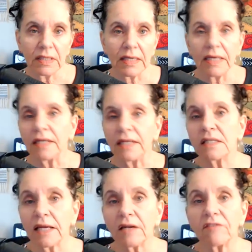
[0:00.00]

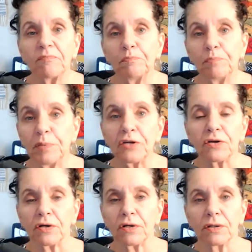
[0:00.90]
Instead of
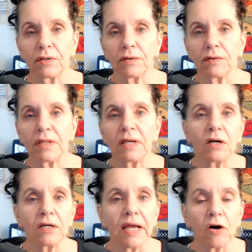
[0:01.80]
bitter, they
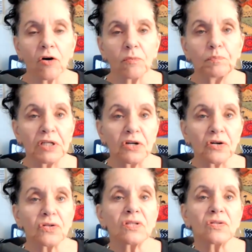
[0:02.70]
are now
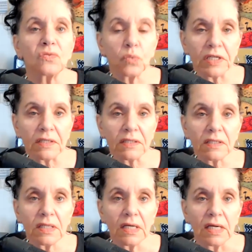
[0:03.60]
bittersweet.
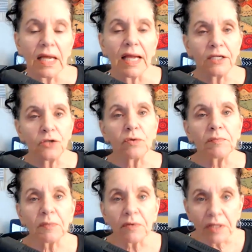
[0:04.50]
And you
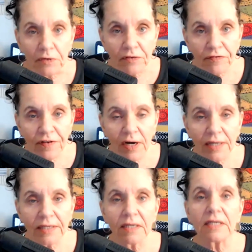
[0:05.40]
remember them with
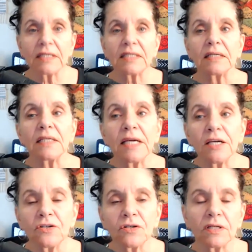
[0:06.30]
fondness and
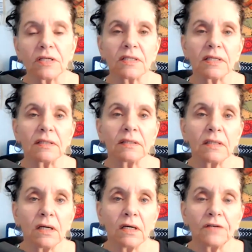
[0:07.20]
tenderness and
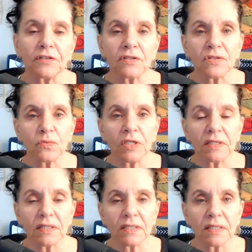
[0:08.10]
love and
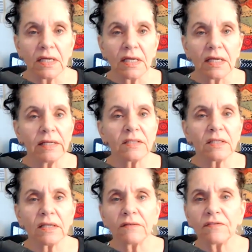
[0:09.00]
sweetness
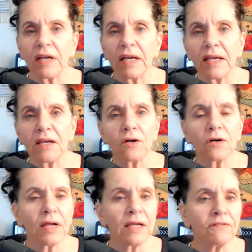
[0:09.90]
instead of anger
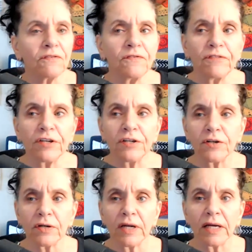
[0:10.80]
and
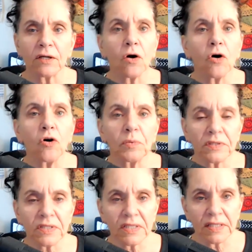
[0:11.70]
fear and
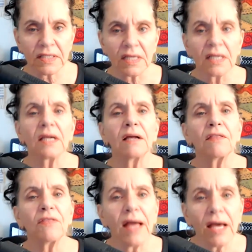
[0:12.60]
hopelessness.
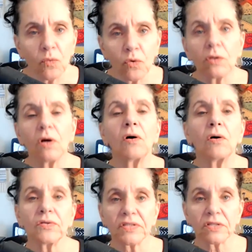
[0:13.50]
That will
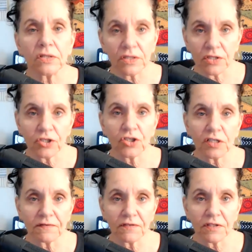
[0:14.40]
all start to
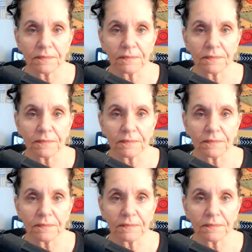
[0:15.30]
shift.